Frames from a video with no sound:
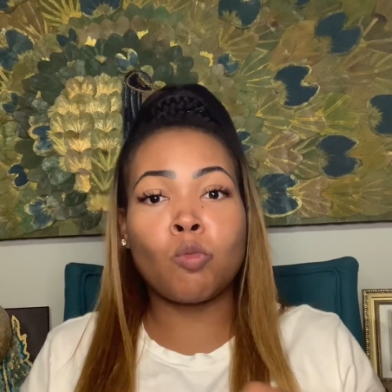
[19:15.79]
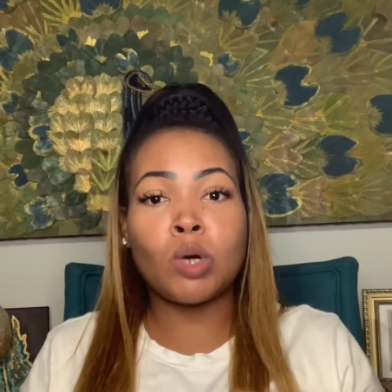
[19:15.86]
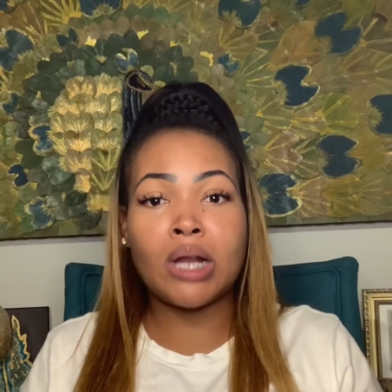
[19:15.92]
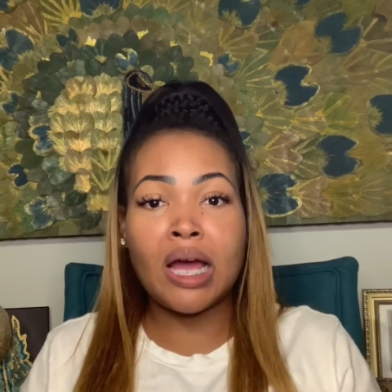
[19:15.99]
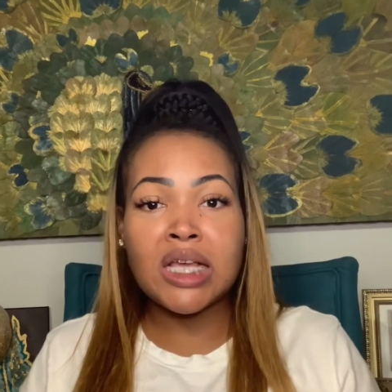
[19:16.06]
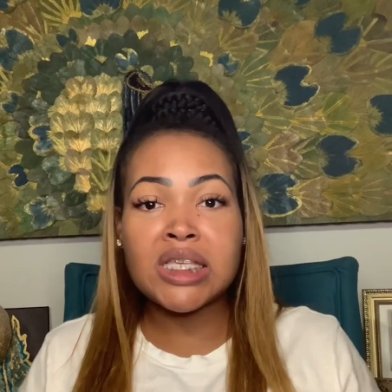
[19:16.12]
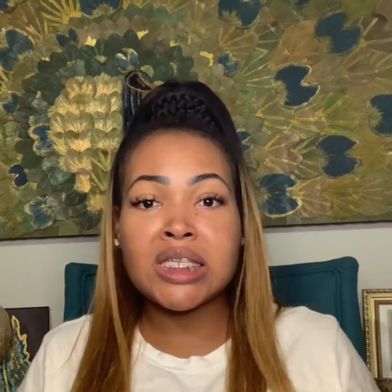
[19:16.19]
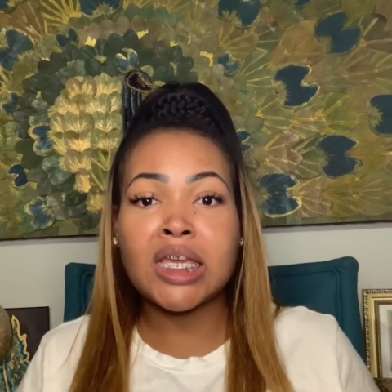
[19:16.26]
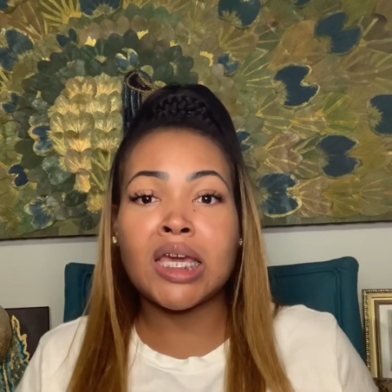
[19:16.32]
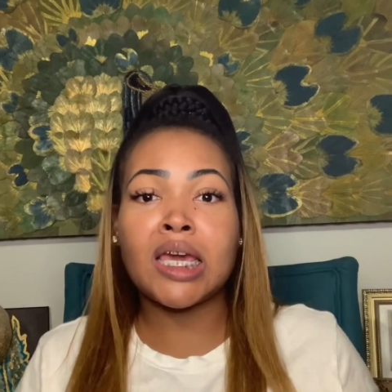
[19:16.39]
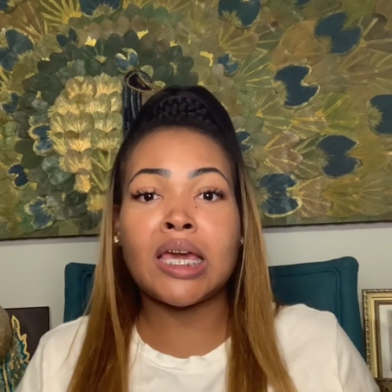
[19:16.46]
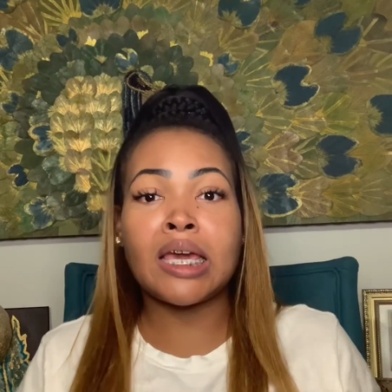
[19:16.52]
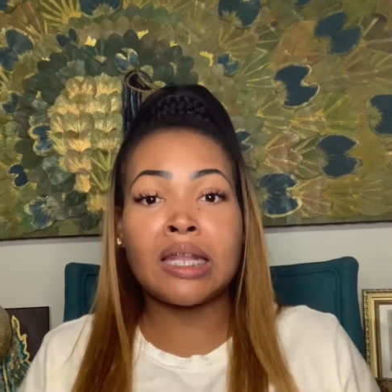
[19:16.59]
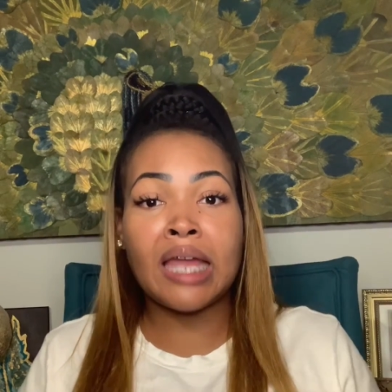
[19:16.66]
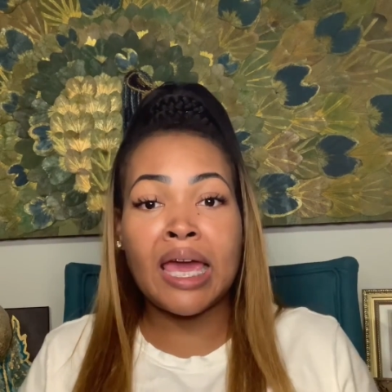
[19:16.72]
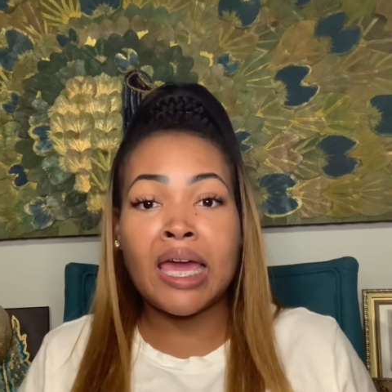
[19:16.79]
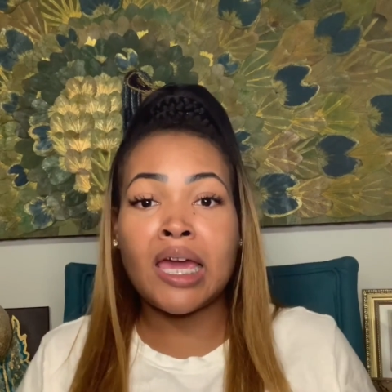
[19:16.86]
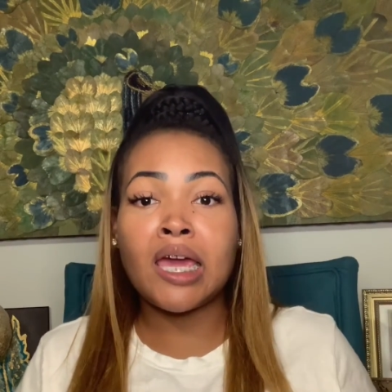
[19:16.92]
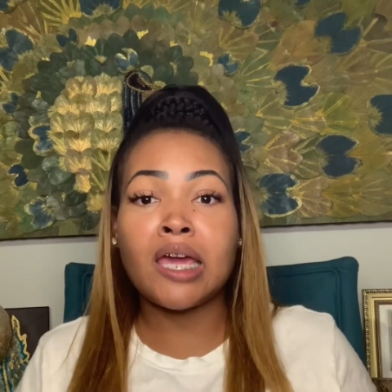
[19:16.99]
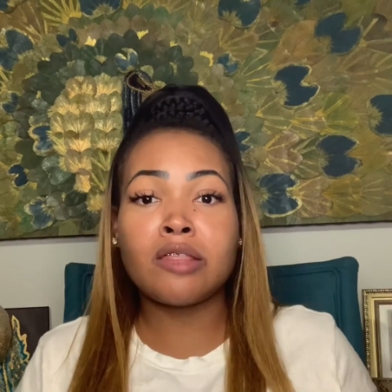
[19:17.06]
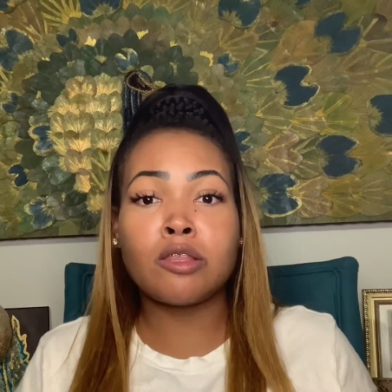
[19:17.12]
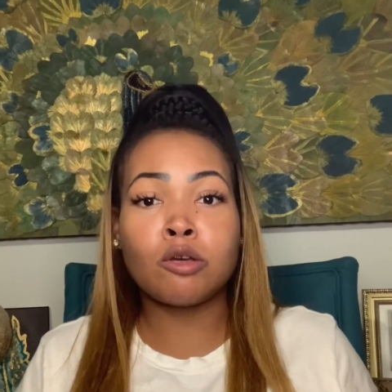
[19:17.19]
what I said and
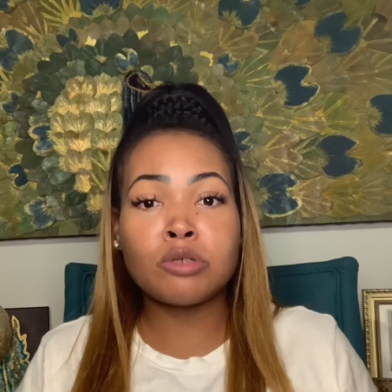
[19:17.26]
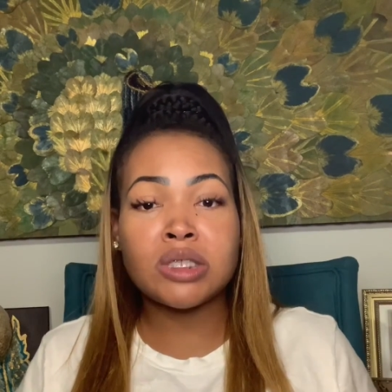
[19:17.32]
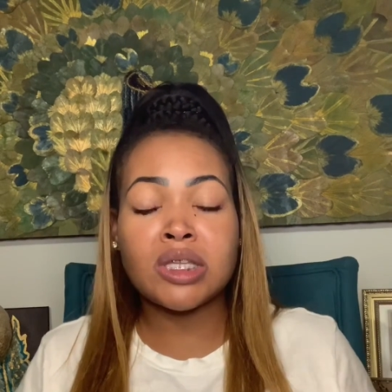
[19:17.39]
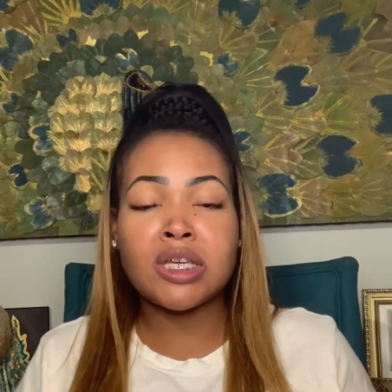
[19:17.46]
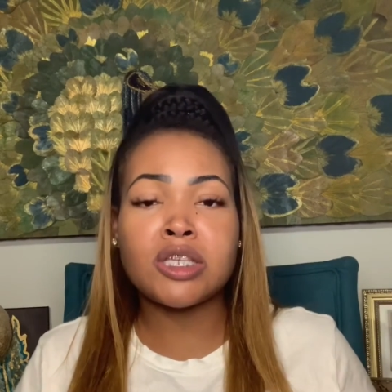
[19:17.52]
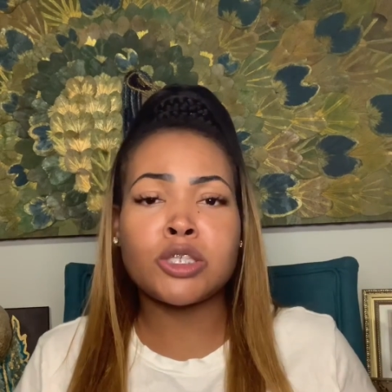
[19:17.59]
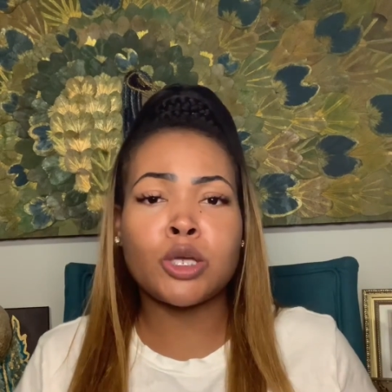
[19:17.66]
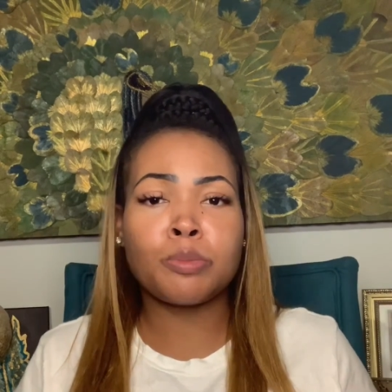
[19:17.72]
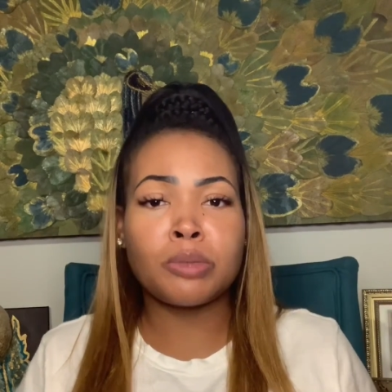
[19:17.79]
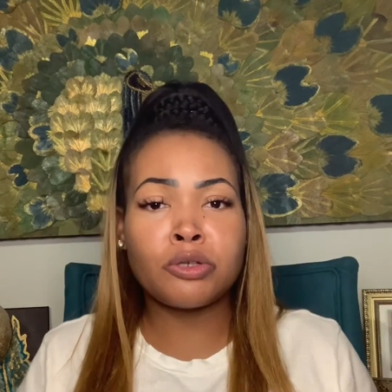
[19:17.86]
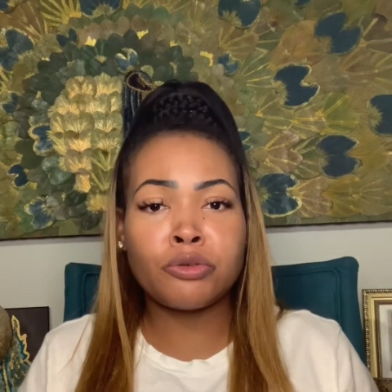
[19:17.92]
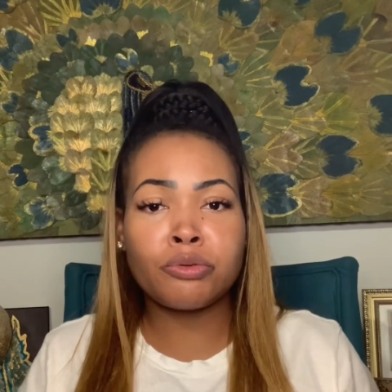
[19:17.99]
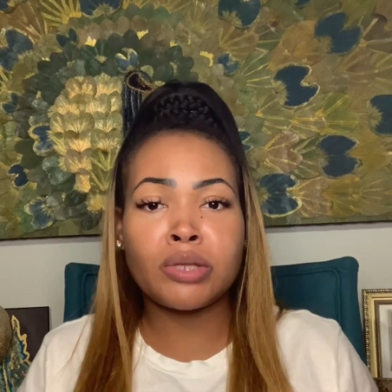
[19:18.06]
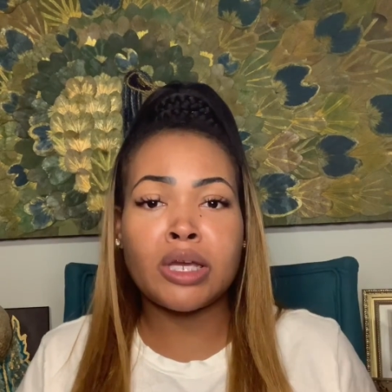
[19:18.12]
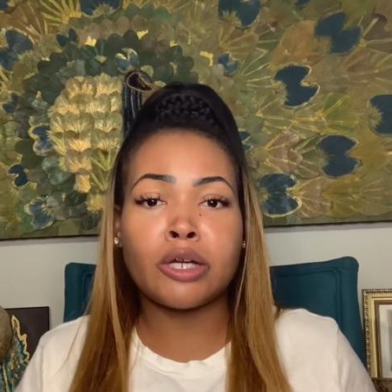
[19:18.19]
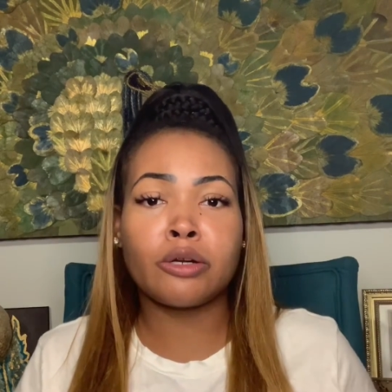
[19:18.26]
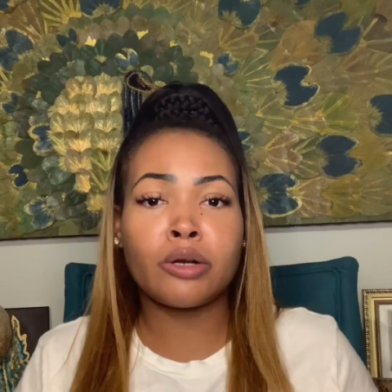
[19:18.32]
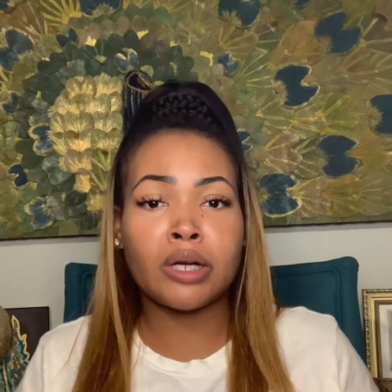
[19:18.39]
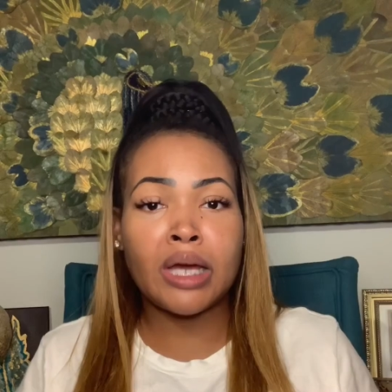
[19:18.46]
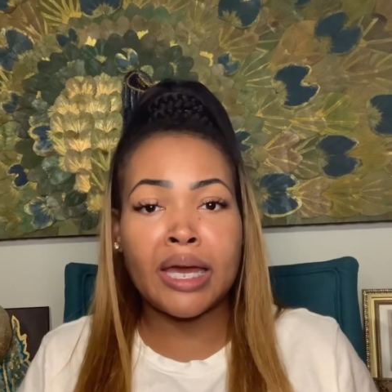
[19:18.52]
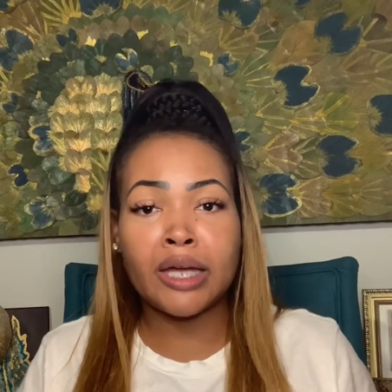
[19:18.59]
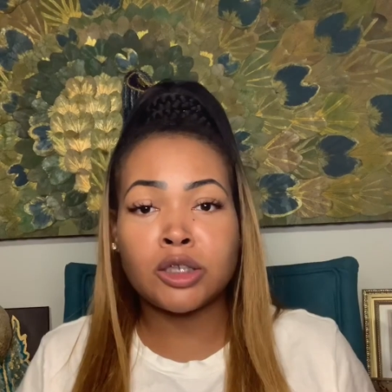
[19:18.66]
add those things up that you think are
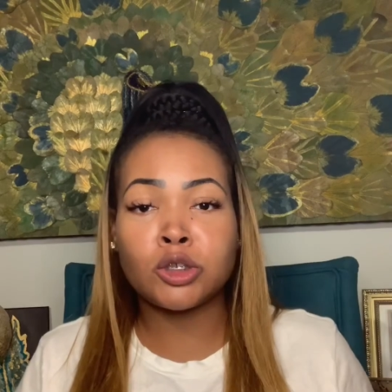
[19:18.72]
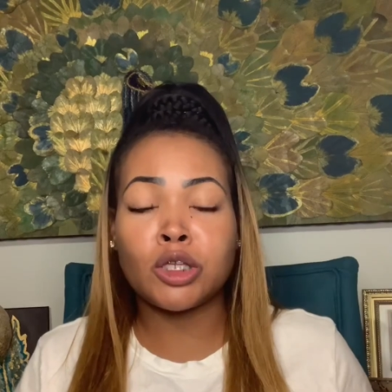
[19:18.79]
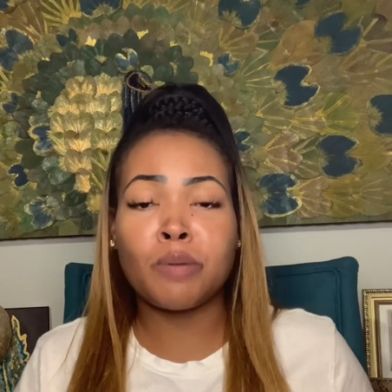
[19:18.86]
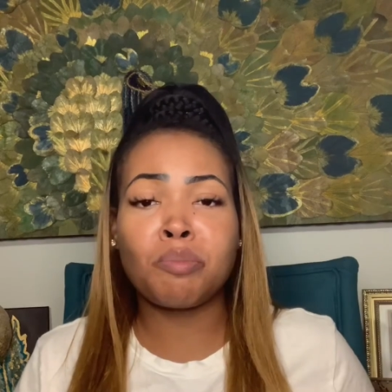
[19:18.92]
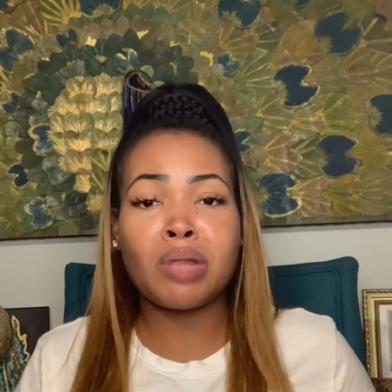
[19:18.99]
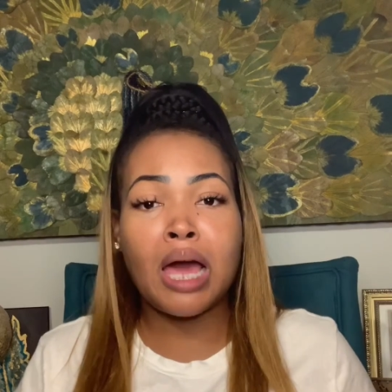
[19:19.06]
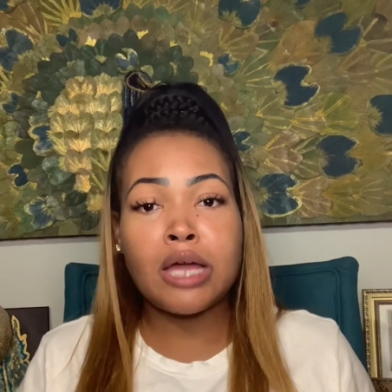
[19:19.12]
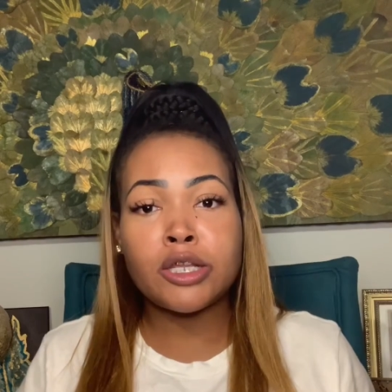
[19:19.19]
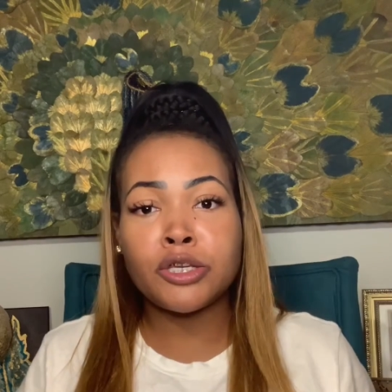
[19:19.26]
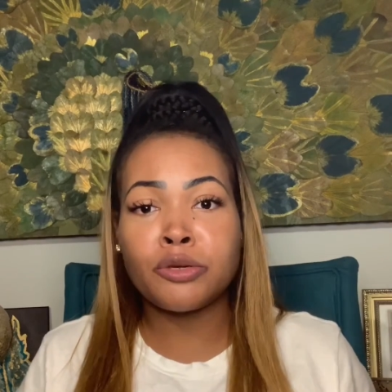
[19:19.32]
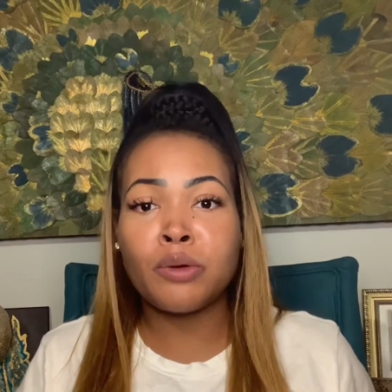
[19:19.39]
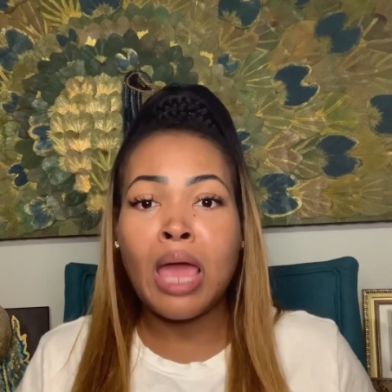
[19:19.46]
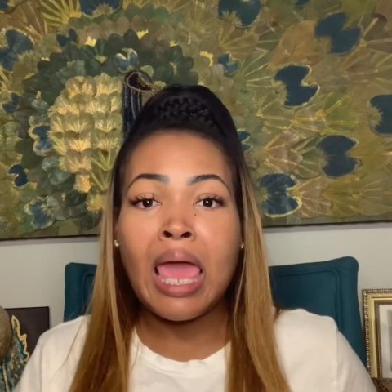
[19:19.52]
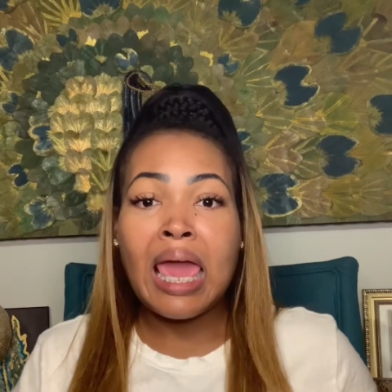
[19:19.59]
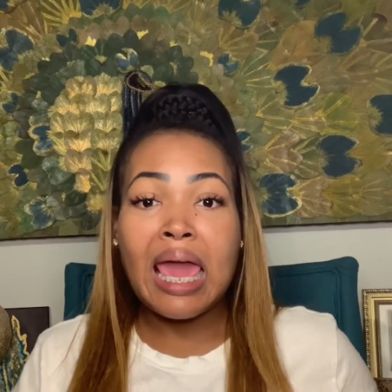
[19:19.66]
going to actually apply to you.